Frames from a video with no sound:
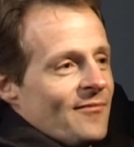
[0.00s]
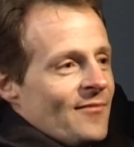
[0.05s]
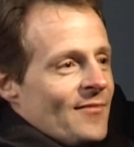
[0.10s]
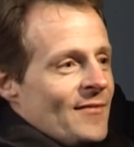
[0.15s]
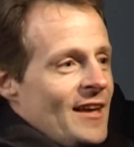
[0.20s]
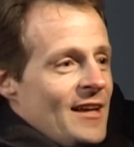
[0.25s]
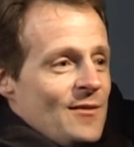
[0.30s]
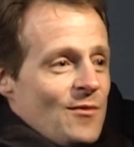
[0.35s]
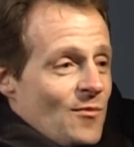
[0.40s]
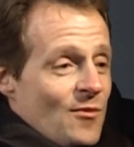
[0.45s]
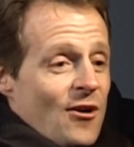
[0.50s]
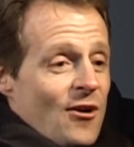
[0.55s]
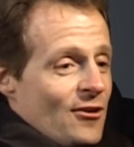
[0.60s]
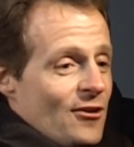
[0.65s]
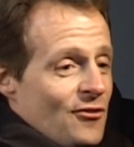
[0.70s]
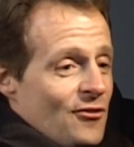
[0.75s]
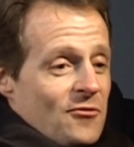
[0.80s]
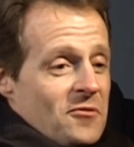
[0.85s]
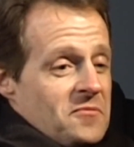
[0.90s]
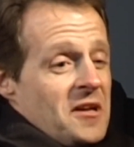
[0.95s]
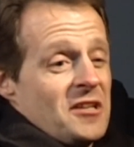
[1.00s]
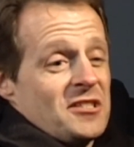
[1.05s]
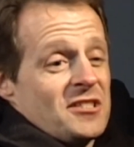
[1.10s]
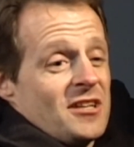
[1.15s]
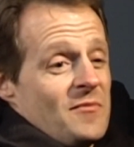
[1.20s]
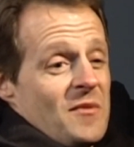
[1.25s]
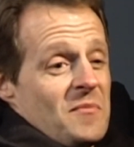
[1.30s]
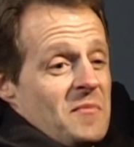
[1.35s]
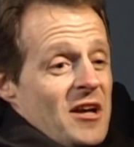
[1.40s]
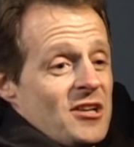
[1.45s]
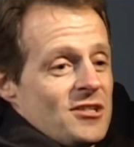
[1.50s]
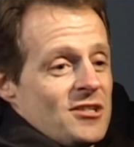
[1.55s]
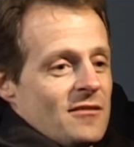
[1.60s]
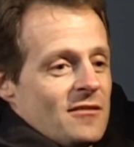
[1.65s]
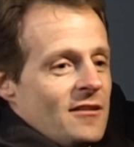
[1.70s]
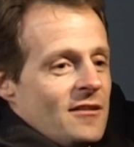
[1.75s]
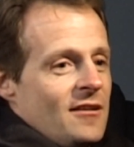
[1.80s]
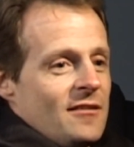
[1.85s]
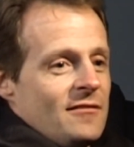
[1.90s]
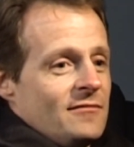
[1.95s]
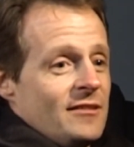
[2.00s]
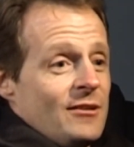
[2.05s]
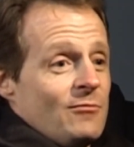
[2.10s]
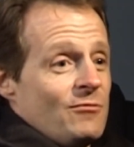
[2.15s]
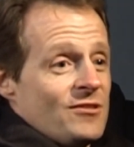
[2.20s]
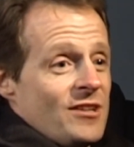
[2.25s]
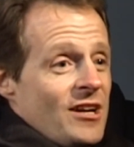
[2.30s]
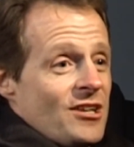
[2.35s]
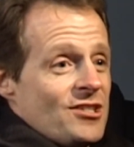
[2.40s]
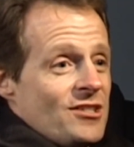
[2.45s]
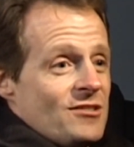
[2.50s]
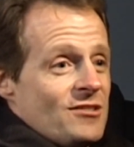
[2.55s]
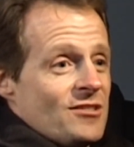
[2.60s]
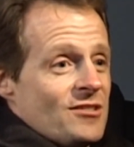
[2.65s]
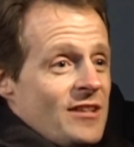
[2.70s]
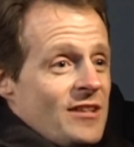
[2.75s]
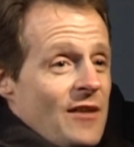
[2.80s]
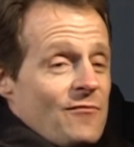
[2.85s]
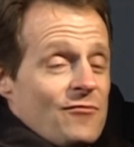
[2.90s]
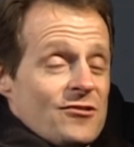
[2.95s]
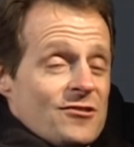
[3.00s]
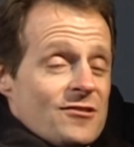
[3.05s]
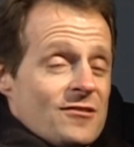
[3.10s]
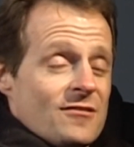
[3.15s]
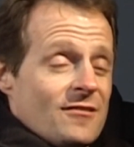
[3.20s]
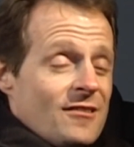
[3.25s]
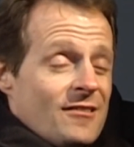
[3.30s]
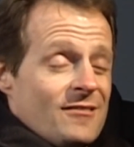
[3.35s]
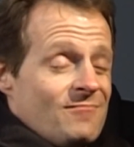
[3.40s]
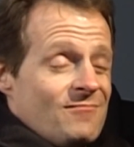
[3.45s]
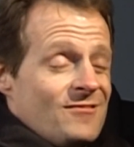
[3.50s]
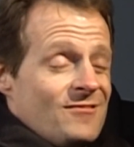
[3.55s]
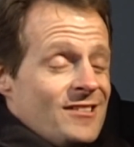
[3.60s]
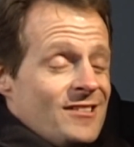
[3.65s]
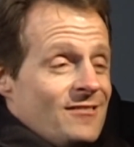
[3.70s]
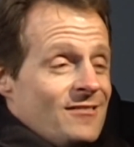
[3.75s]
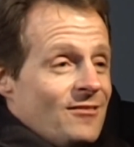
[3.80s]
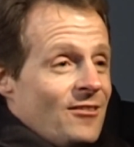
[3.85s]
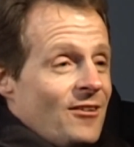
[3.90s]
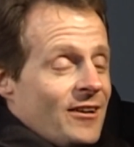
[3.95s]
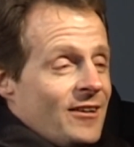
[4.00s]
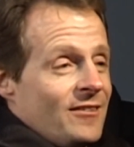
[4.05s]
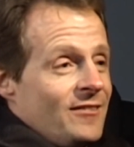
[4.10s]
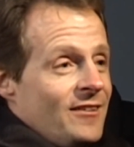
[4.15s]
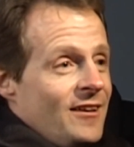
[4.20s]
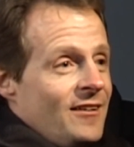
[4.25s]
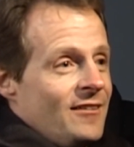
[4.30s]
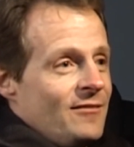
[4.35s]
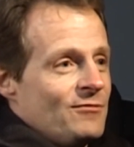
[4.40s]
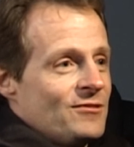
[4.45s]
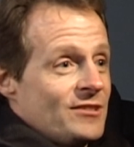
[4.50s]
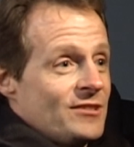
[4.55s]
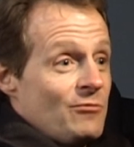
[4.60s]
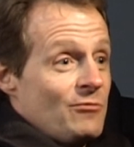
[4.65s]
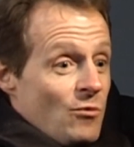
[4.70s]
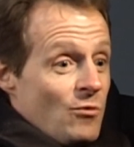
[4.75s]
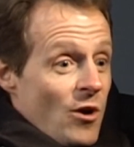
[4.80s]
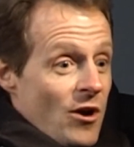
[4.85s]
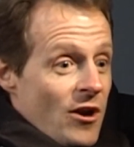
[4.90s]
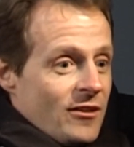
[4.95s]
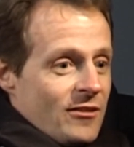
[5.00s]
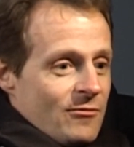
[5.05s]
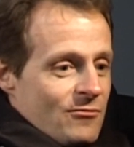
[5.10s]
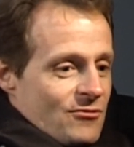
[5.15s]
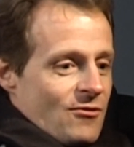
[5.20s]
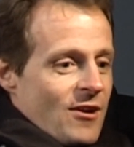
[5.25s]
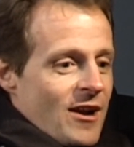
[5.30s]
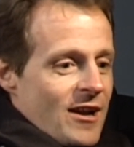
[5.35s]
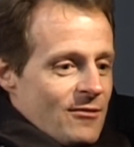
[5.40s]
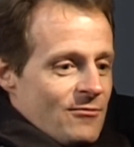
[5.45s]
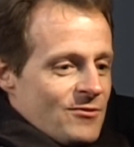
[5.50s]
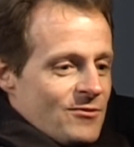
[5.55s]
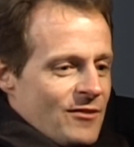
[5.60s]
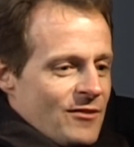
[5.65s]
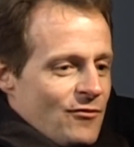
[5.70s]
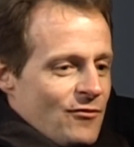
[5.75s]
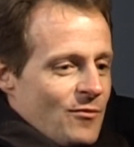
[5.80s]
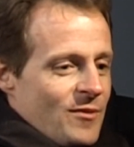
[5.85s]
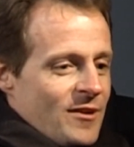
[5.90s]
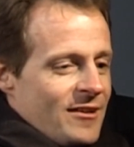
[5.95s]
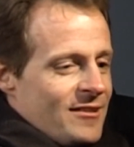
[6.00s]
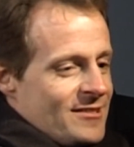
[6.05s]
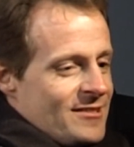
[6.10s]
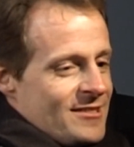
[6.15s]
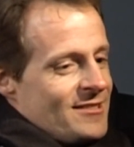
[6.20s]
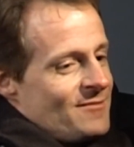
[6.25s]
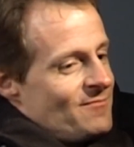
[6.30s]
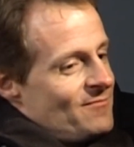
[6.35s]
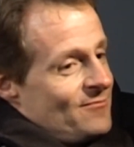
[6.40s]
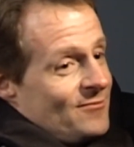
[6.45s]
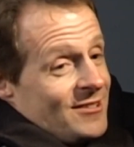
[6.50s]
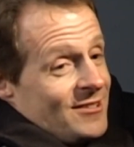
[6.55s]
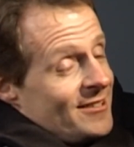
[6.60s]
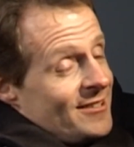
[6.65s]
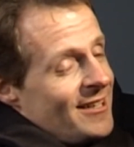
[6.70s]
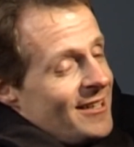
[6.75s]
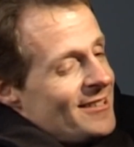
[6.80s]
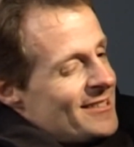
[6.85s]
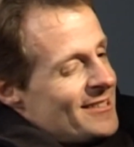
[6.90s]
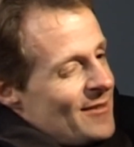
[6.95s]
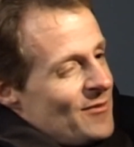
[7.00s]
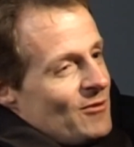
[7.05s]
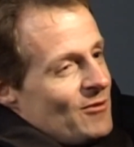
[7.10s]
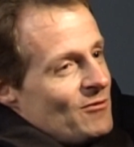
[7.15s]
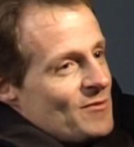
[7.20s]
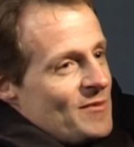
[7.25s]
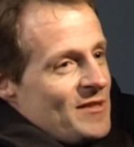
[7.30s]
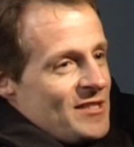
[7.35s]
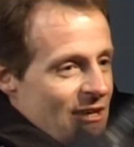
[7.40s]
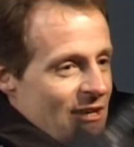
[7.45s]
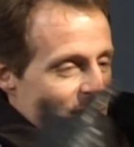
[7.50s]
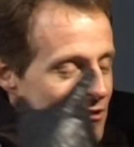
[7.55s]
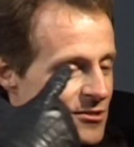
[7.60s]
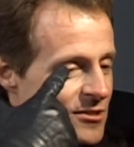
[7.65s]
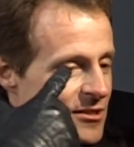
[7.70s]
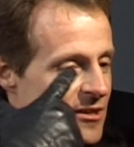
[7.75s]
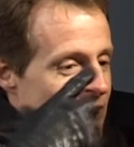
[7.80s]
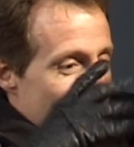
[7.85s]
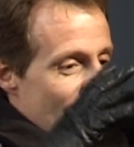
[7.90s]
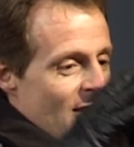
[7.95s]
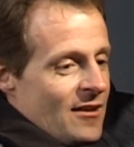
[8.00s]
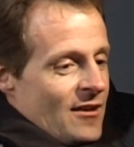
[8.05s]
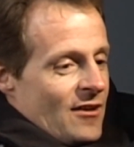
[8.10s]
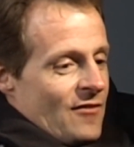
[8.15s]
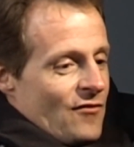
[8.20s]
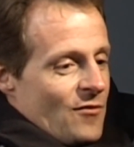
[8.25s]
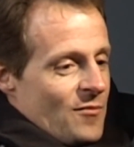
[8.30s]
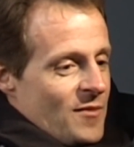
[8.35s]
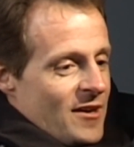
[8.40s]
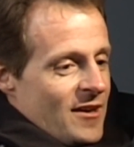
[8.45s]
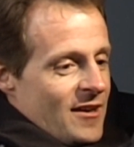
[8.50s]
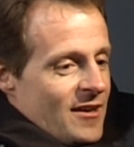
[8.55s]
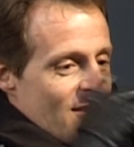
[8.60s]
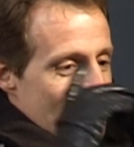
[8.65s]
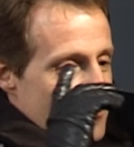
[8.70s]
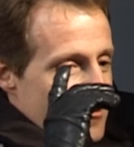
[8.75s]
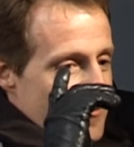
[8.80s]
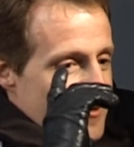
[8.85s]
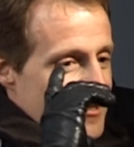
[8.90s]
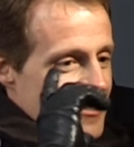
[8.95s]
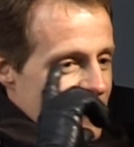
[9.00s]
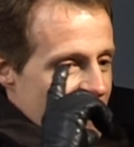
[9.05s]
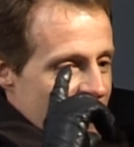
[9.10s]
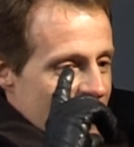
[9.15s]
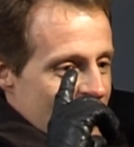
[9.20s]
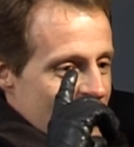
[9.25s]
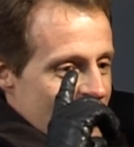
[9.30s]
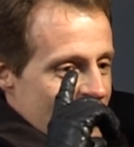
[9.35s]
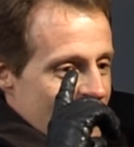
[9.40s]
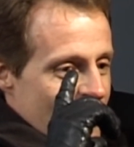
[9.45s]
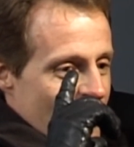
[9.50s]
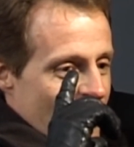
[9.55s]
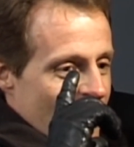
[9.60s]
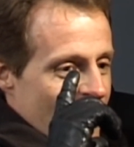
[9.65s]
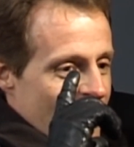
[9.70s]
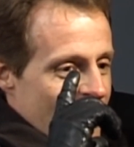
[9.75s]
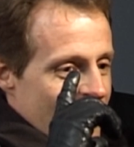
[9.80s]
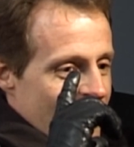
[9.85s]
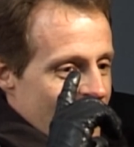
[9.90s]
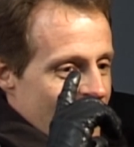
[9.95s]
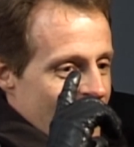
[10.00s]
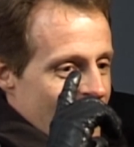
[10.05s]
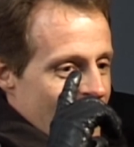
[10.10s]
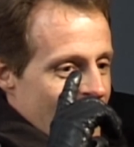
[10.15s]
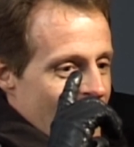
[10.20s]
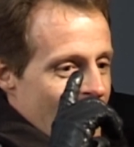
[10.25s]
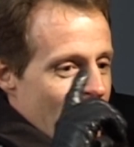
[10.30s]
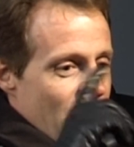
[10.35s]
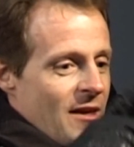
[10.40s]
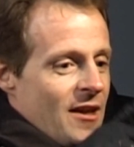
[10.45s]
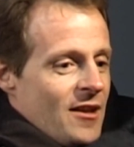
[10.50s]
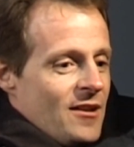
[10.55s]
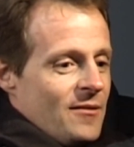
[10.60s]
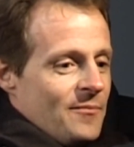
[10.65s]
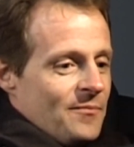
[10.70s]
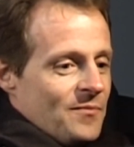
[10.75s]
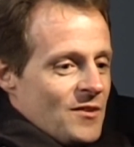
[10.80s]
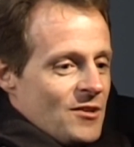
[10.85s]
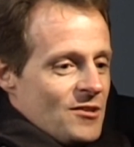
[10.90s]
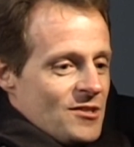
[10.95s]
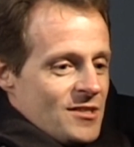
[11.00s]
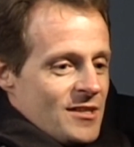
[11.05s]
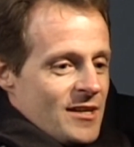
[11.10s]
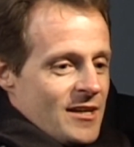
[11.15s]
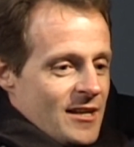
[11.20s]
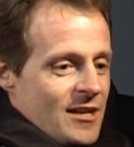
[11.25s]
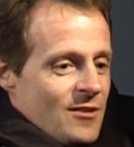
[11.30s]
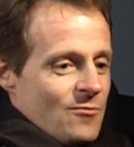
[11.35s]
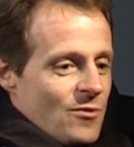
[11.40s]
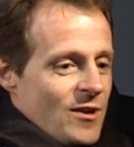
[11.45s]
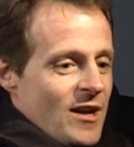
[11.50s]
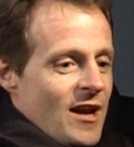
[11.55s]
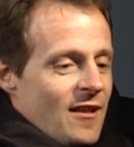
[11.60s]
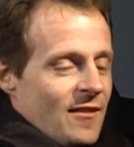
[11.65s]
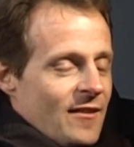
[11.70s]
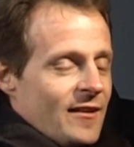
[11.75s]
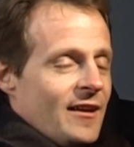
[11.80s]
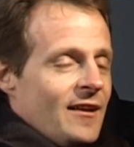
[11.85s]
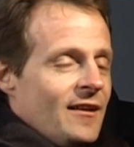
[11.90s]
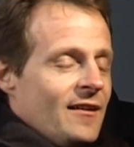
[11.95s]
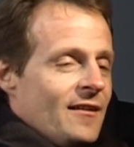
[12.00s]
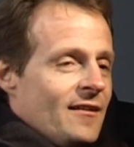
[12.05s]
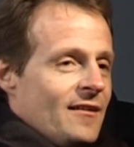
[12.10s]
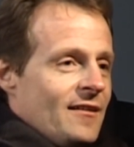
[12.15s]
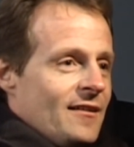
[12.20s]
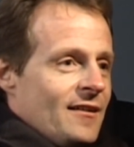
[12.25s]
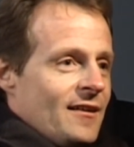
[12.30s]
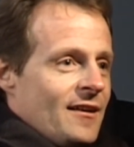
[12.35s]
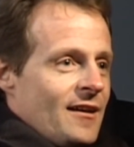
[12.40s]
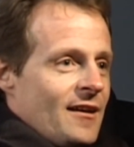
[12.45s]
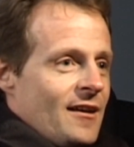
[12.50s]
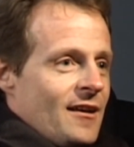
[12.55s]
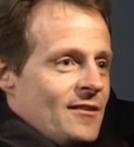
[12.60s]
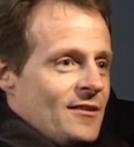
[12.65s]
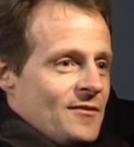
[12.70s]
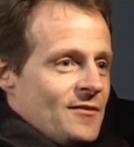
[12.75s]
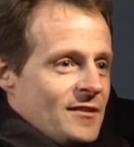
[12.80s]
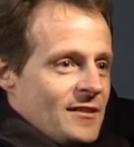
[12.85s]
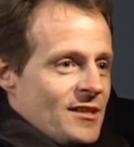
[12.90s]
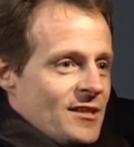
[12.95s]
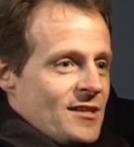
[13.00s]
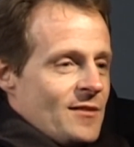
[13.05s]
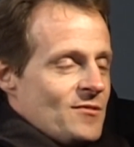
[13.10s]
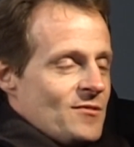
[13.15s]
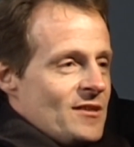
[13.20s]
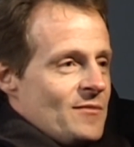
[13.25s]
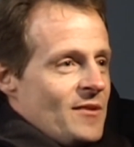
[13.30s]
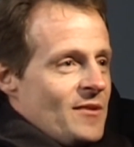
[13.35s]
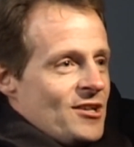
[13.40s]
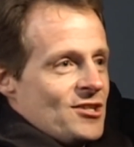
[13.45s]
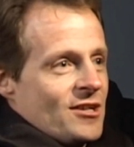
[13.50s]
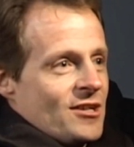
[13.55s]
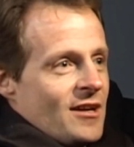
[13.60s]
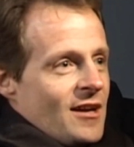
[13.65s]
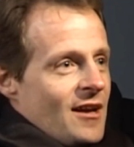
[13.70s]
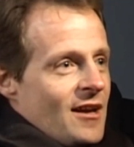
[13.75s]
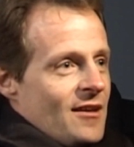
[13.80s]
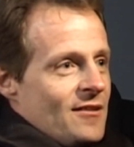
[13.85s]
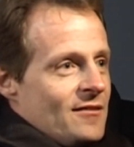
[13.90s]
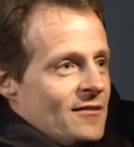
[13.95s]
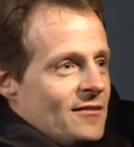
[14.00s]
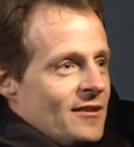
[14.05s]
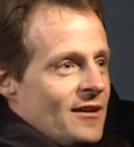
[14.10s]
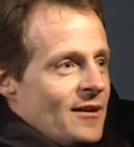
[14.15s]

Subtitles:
In my mind, I thought that's going to be magic, and it was actually just average. I didn't like it in the end. It worked, it was great, it was wonderful, but just, once again, something was missing. Because for me, it's got to be something you see in the mind, and then you see it in reality, and you think that's absolutely magic. And